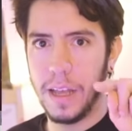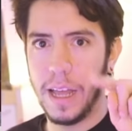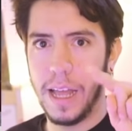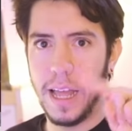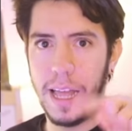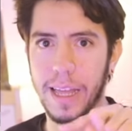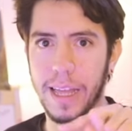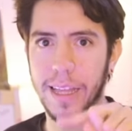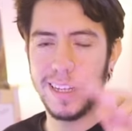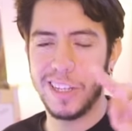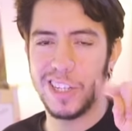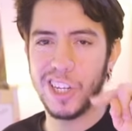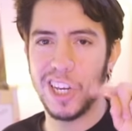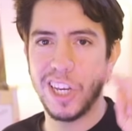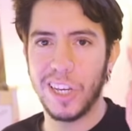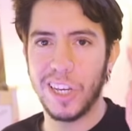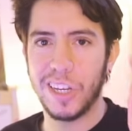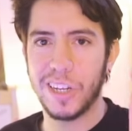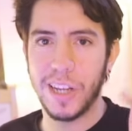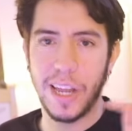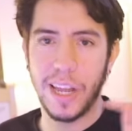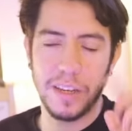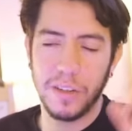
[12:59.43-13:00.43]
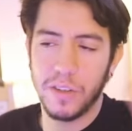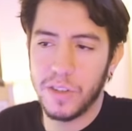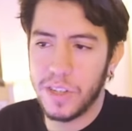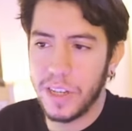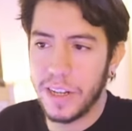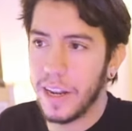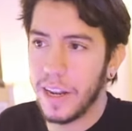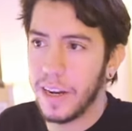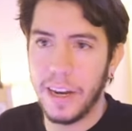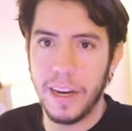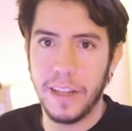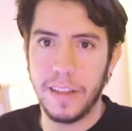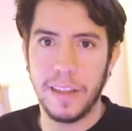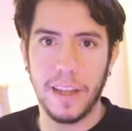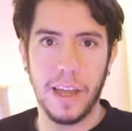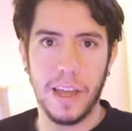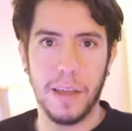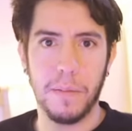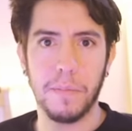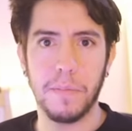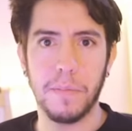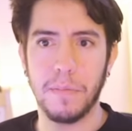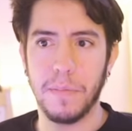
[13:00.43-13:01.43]
and change and use it at any
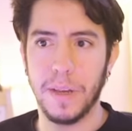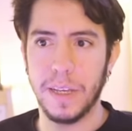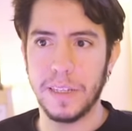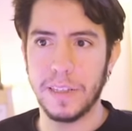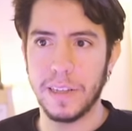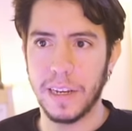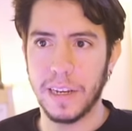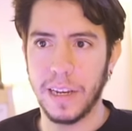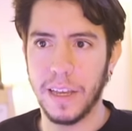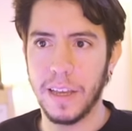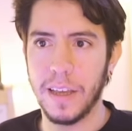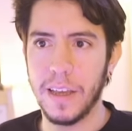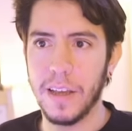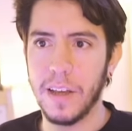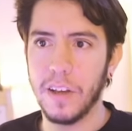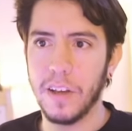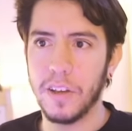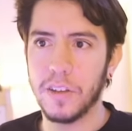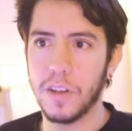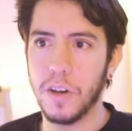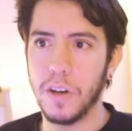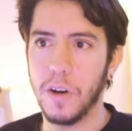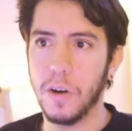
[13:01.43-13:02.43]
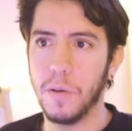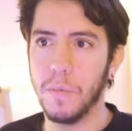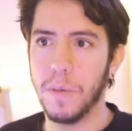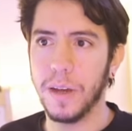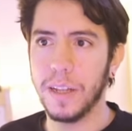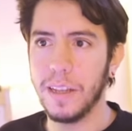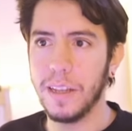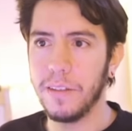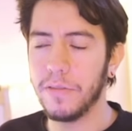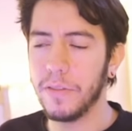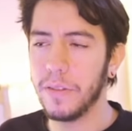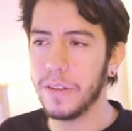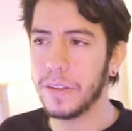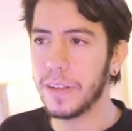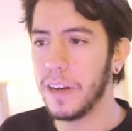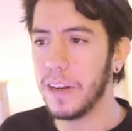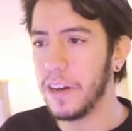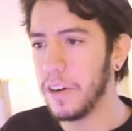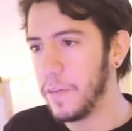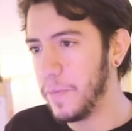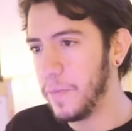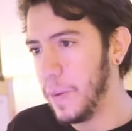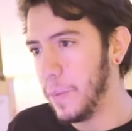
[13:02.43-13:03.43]
time, basically. So by default, a
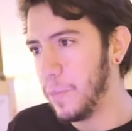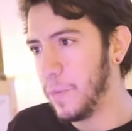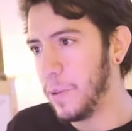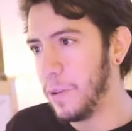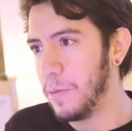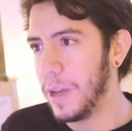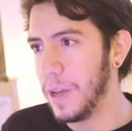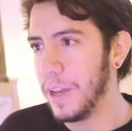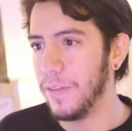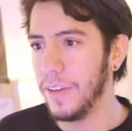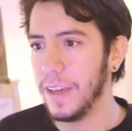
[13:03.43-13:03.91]
lot of people might